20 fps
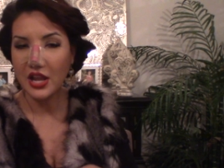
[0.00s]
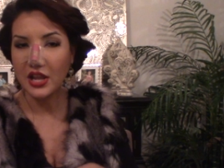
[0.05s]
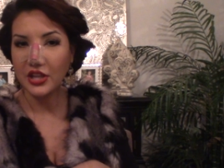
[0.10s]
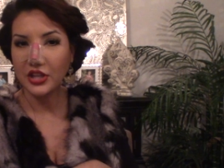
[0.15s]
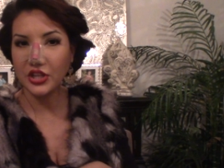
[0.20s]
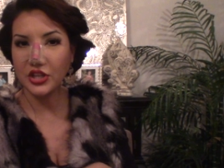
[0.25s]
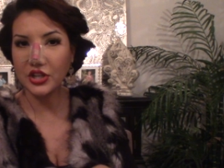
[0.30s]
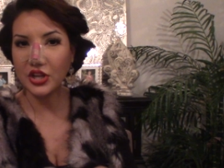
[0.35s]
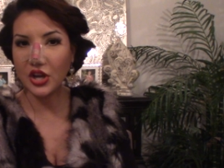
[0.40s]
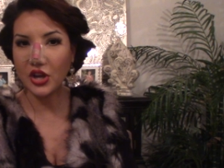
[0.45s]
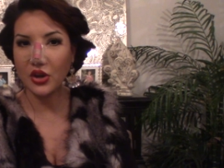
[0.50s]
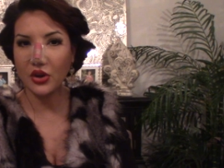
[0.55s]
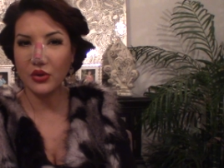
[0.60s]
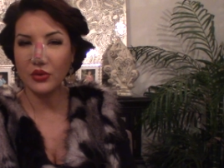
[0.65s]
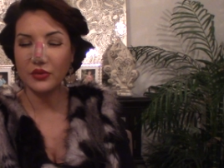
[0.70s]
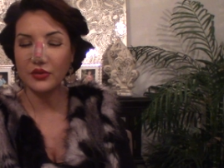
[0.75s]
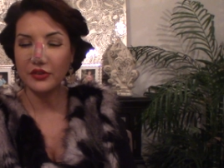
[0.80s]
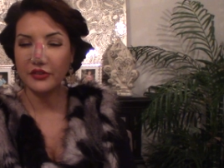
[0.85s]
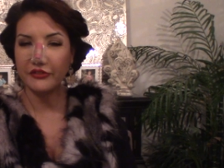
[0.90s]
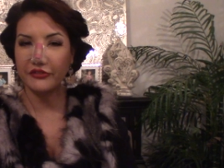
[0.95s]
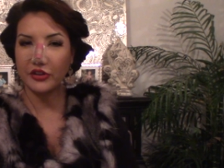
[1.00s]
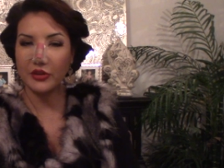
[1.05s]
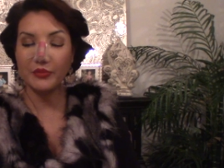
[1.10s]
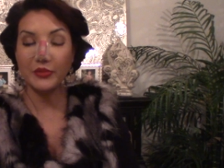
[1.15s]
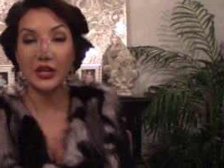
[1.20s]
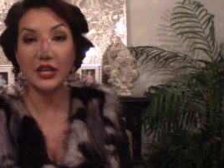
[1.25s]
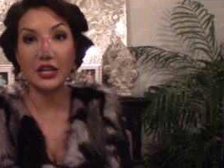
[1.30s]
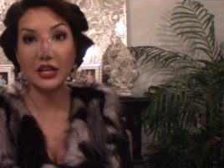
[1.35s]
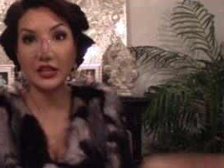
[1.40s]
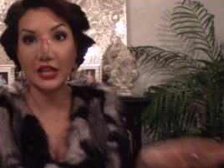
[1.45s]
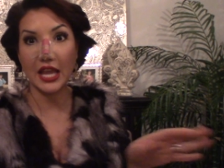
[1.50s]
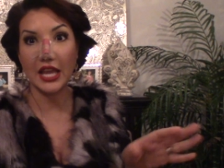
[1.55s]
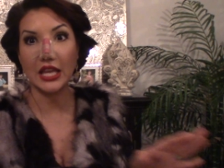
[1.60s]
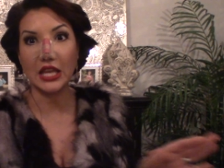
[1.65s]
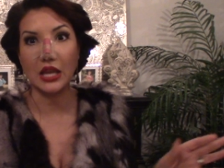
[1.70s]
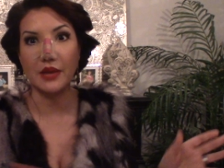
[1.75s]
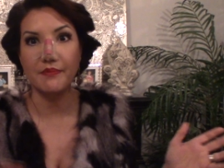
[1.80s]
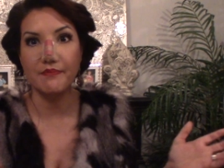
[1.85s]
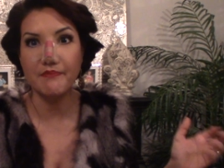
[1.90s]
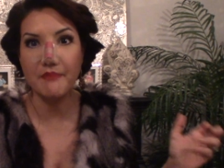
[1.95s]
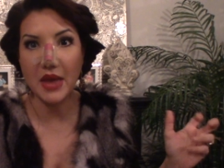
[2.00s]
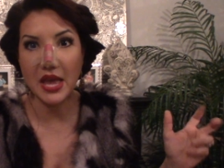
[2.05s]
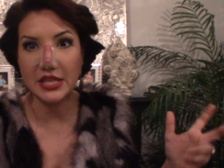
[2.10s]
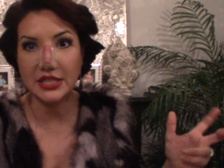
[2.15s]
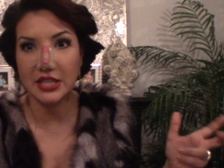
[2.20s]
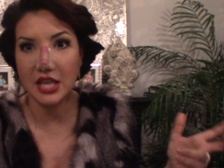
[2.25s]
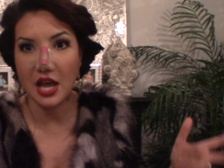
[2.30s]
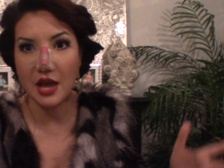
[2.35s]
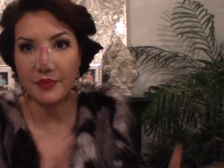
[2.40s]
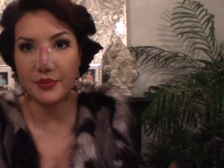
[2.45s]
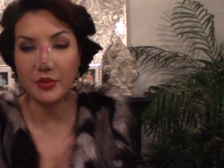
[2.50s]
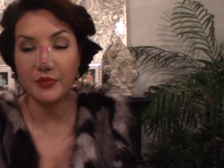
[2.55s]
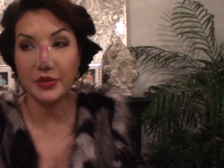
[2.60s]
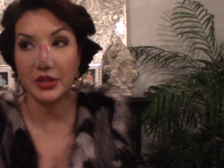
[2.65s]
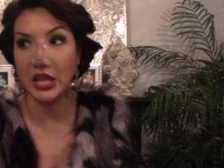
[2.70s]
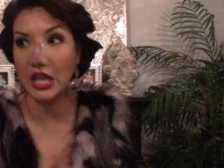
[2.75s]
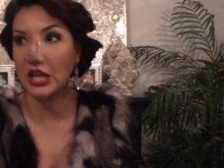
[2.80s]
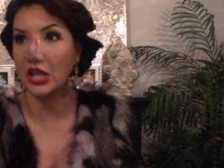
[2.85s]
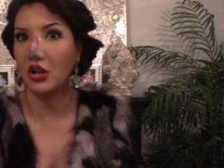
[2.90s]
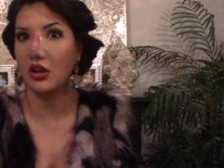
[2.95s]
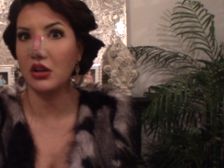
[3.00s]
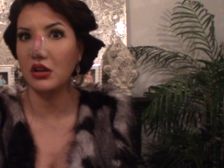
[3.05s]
you know, for me to like mess up or be like,